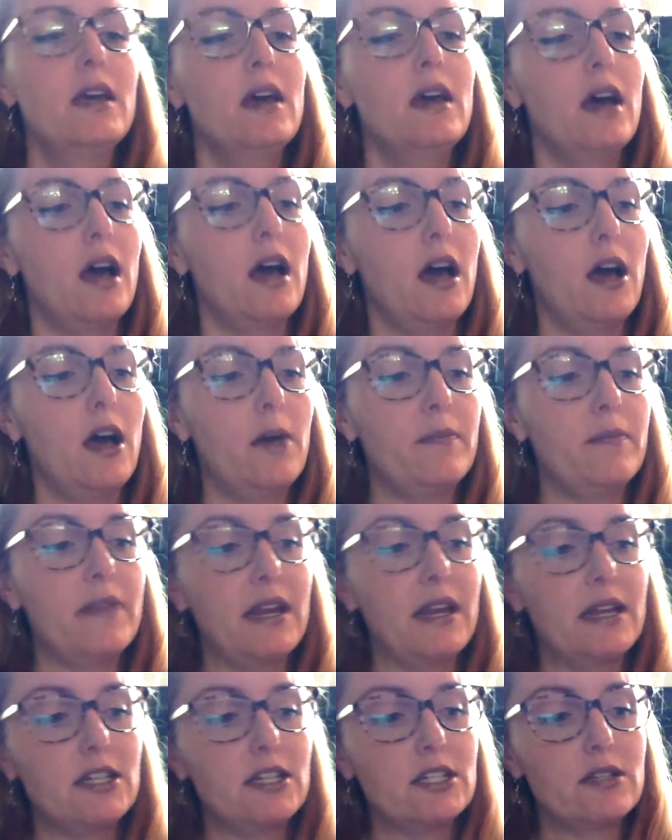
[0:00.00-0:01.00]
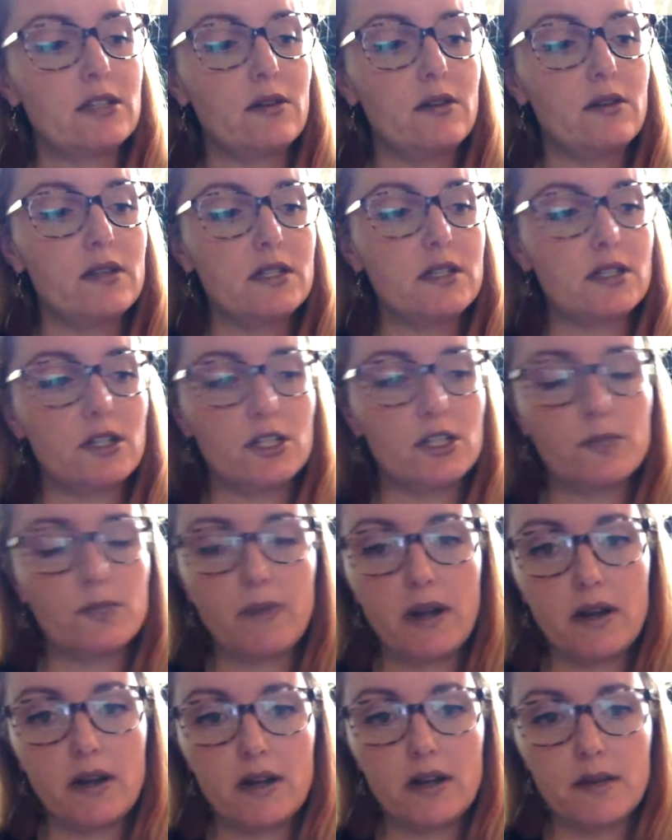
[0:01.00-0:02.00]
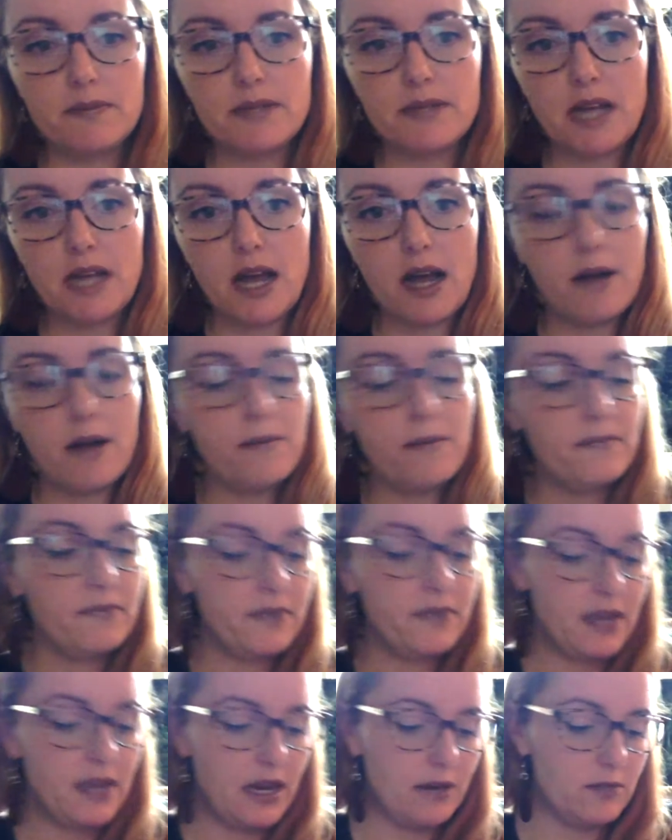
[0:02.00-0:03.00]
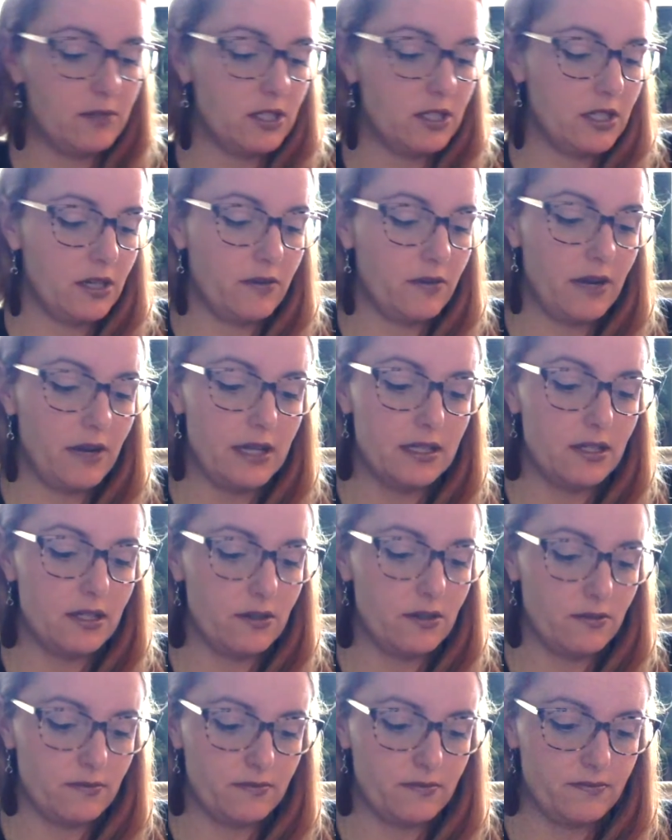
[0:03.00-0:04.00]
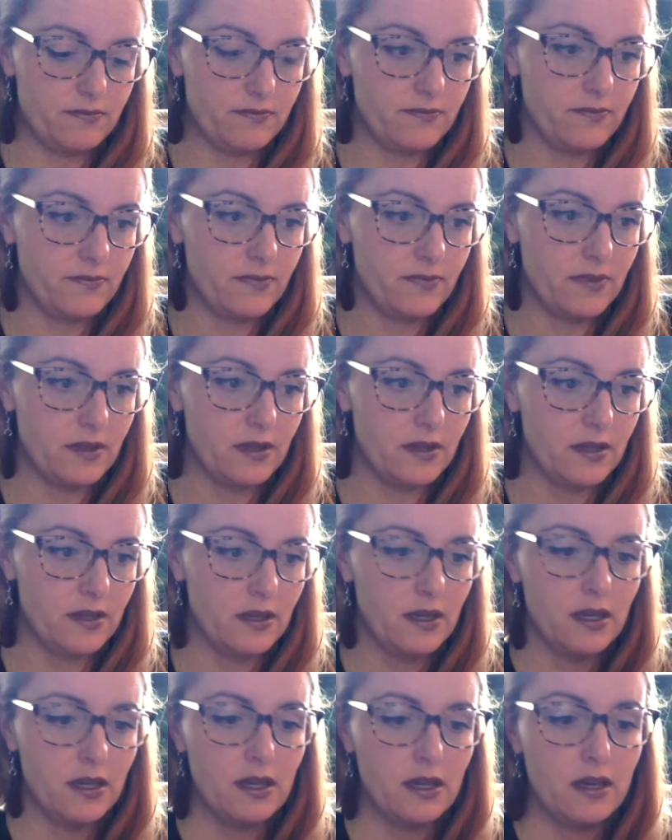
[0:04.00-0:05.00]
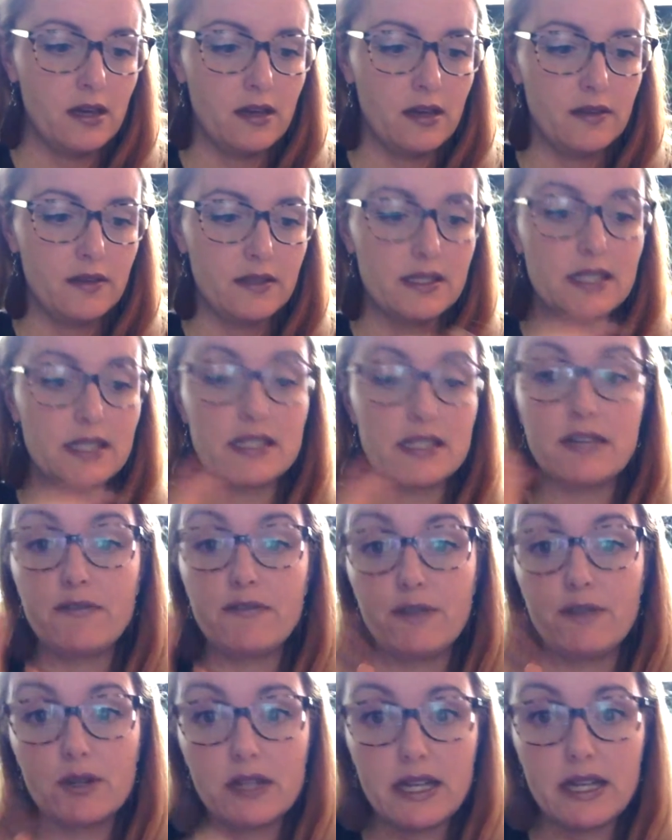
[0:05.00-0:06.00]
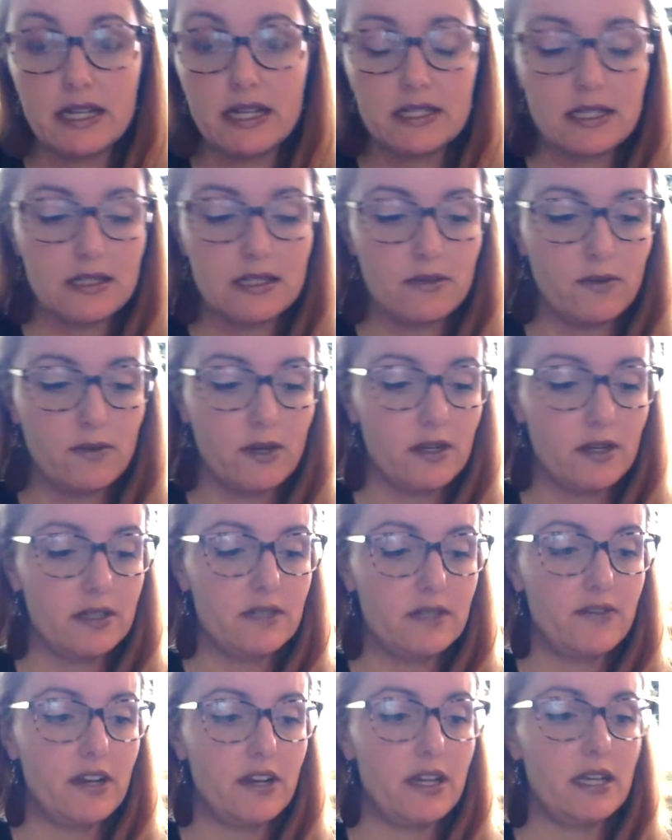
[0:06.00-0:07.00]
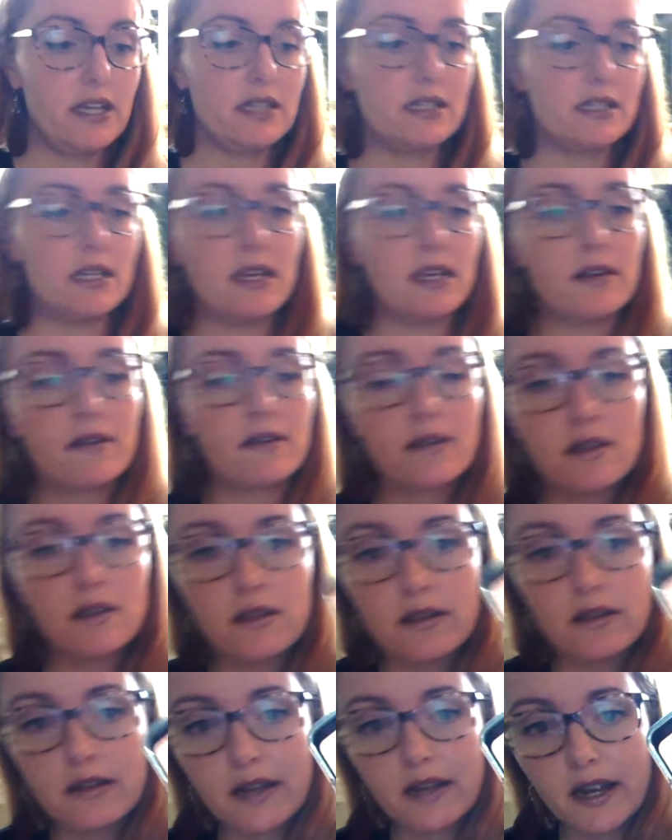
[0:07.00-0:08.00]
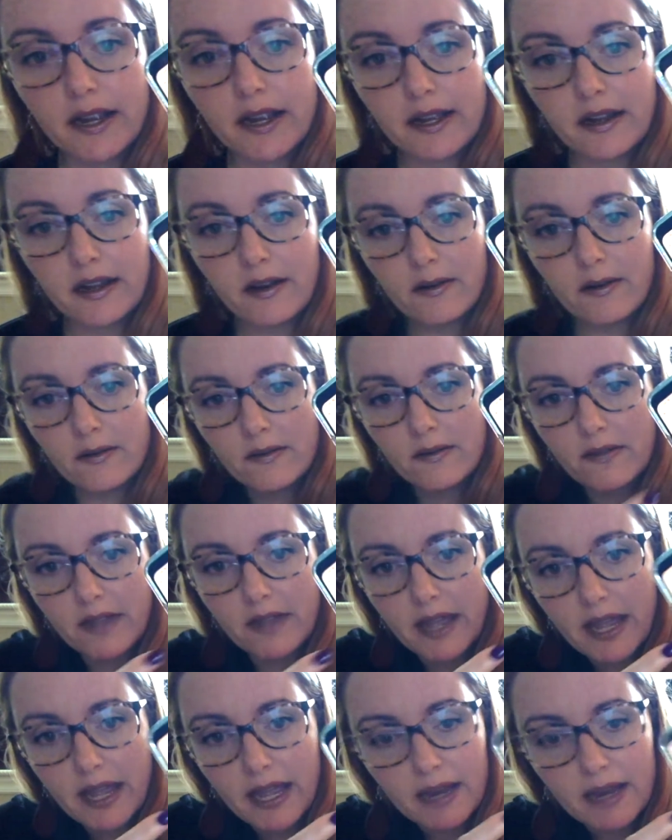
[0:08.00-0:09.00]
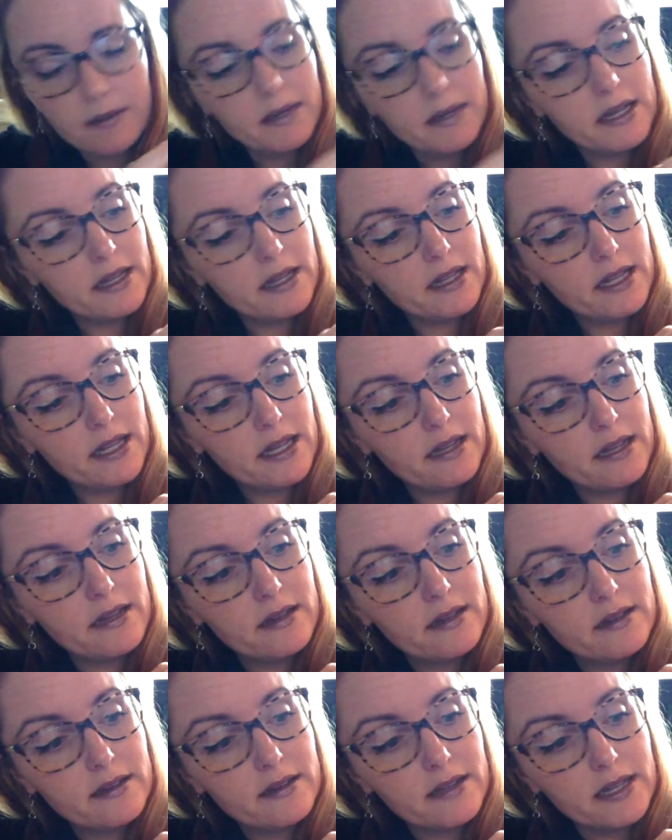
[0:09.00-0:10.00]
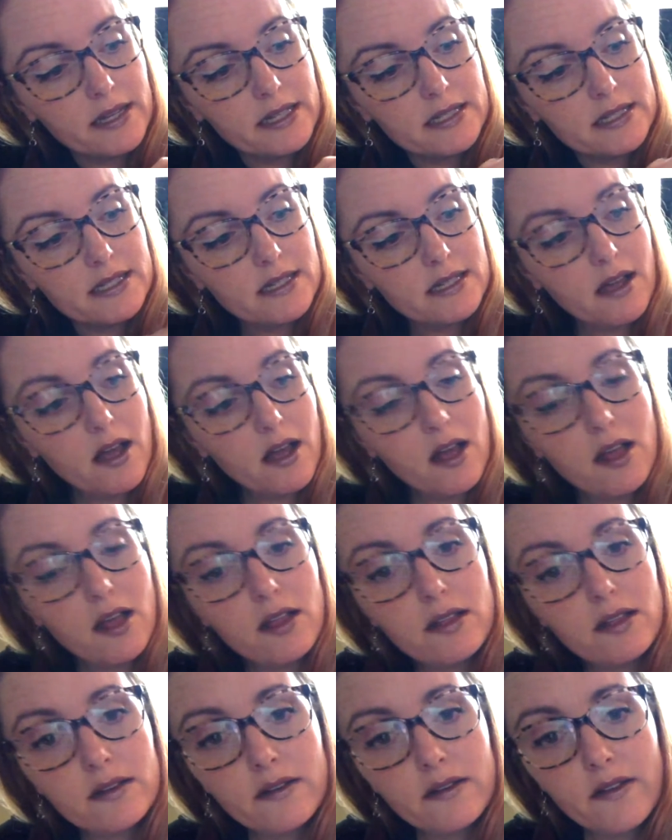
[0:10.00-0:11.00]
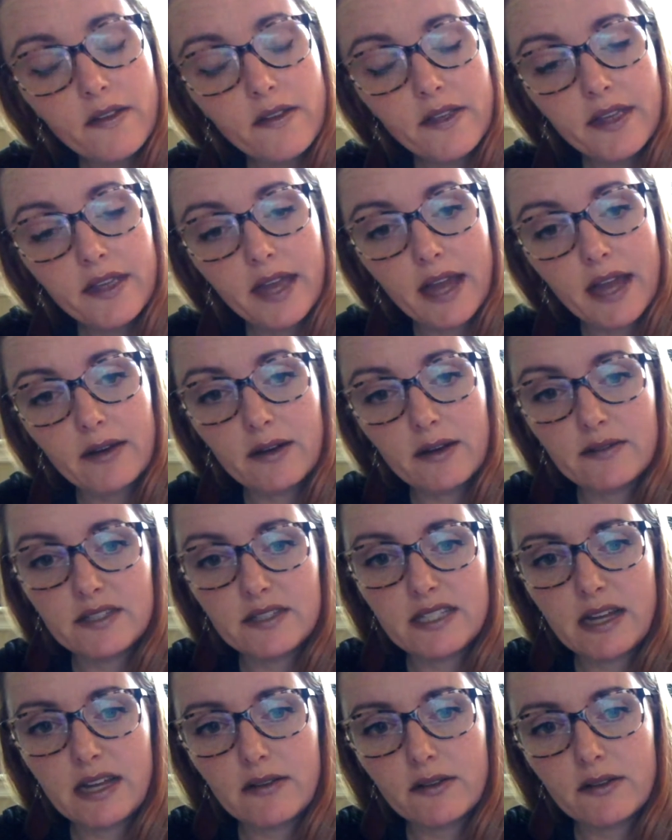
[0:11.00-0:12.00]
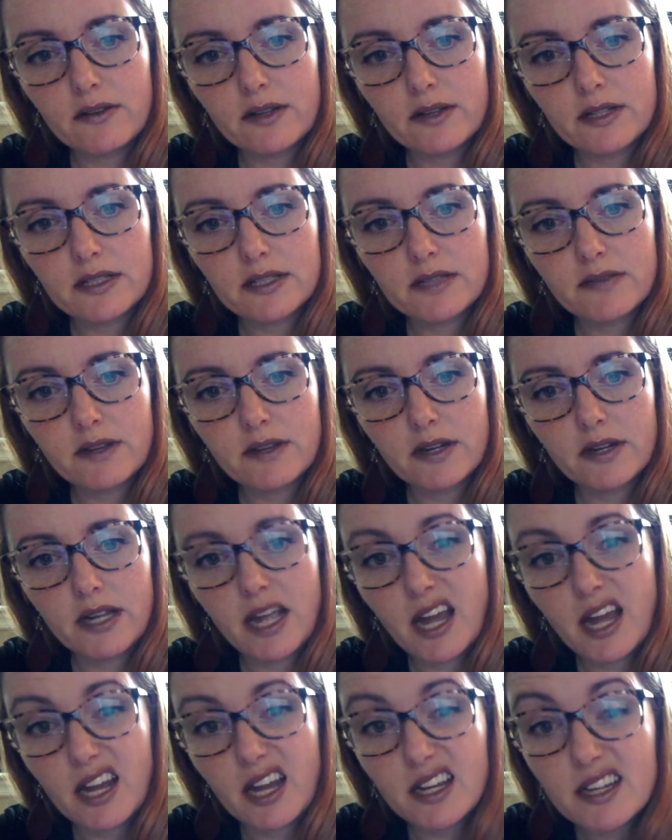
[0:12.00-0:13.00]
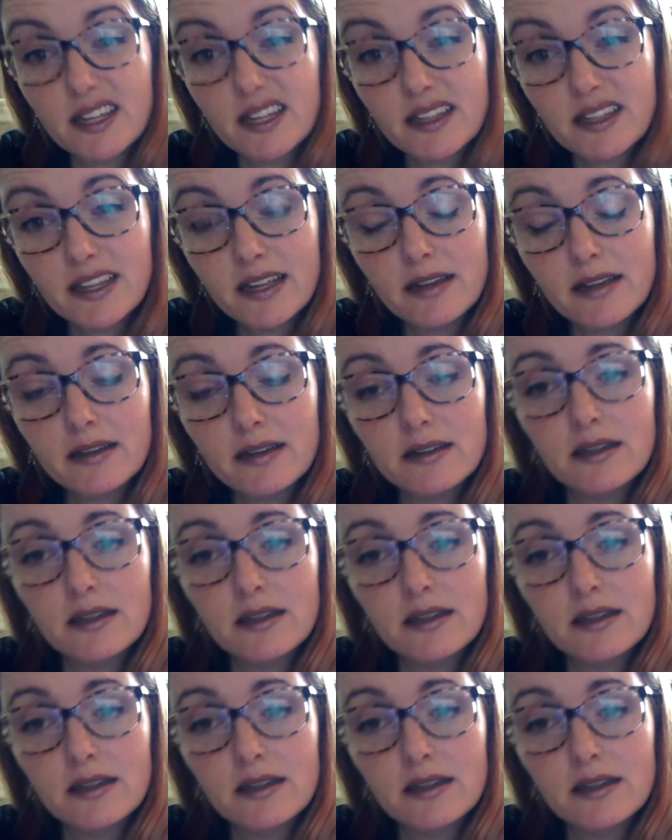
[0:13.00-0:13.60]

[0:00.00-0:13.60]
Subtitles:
And I just go to the search bar up top and I'm just going to write Zoom. This is if your link doesn't work. It's very easy. There you go. And I'm going to click install. I don't have to download it because I've already had it, I think.